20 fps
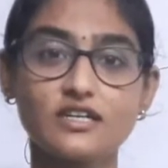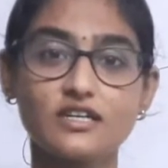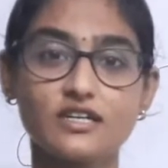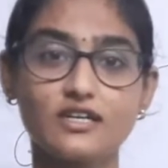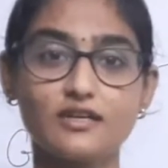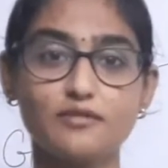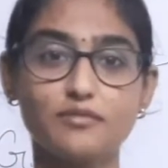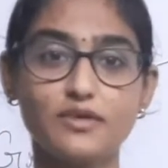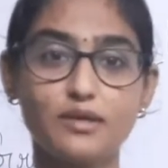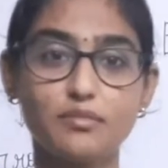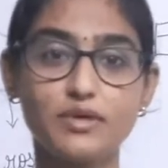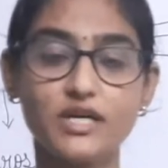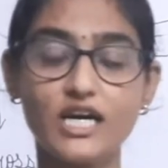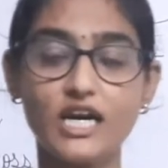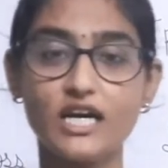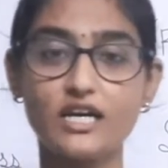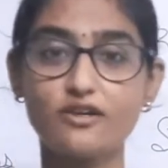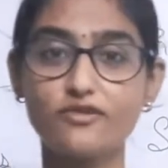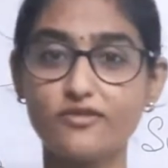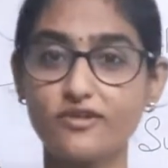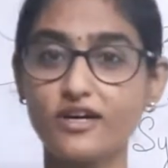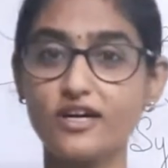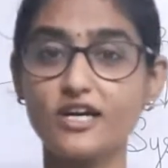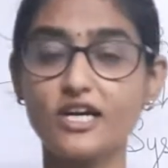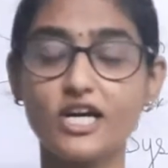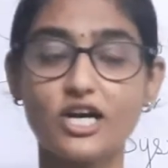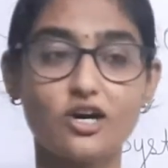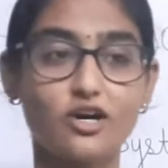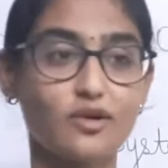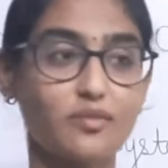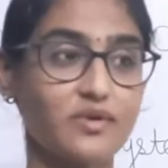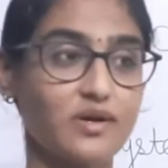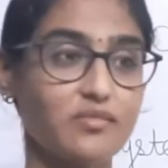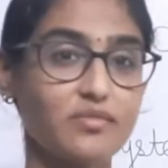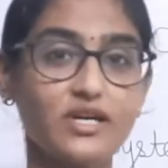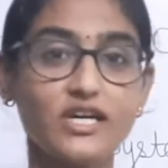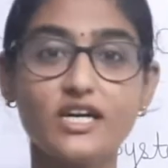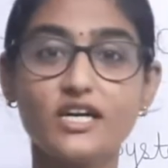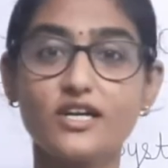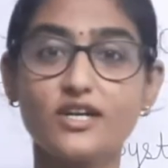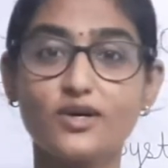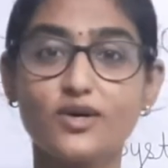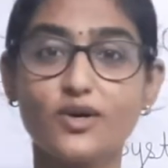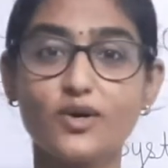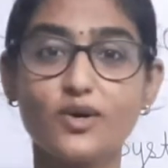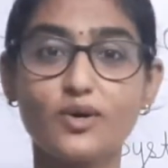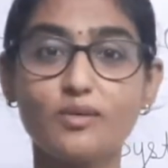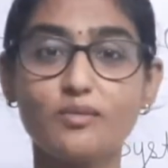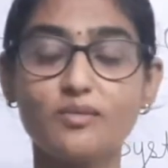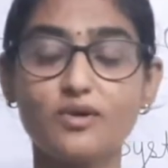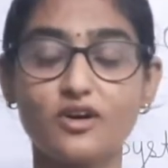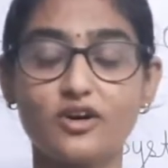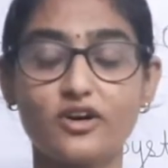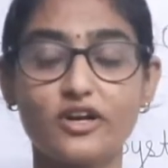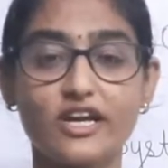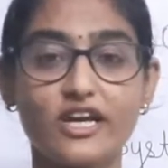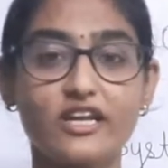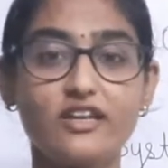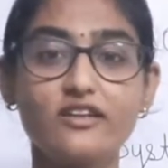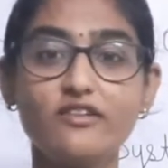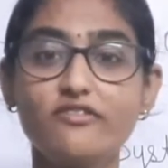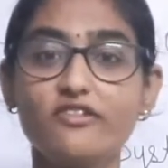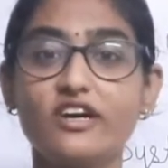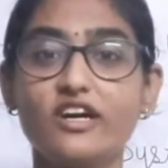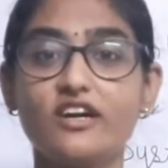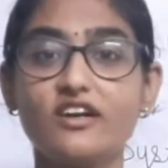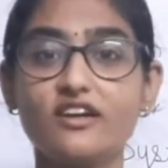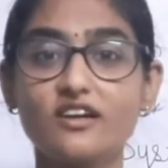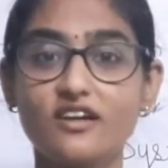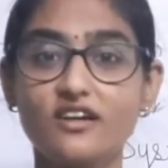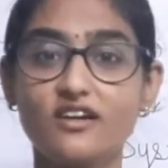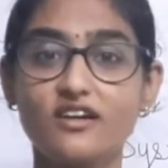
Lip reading: it may be at work or maybe at home or anywhere,